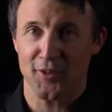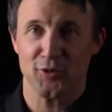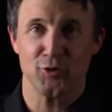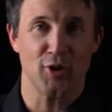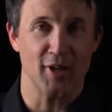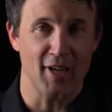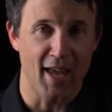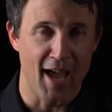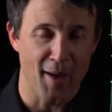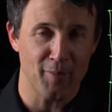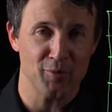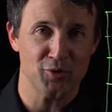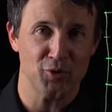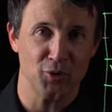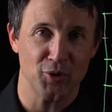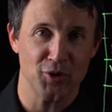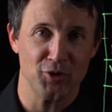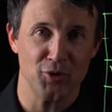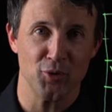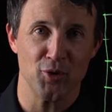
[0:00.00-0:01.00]
You can
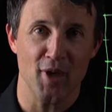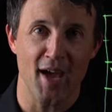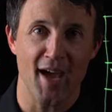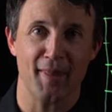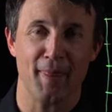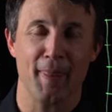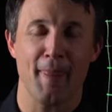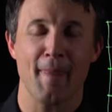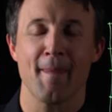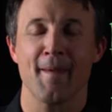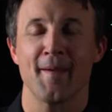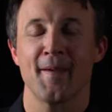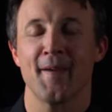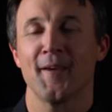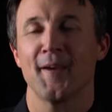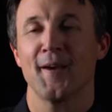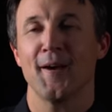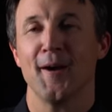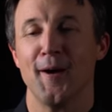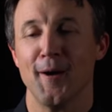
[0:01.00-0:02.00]
absolutely do that.
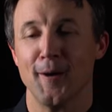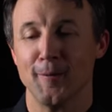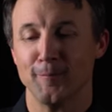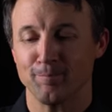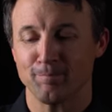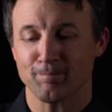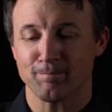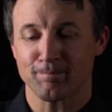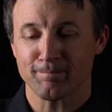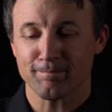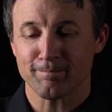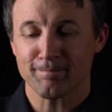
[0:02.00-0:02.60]
Um,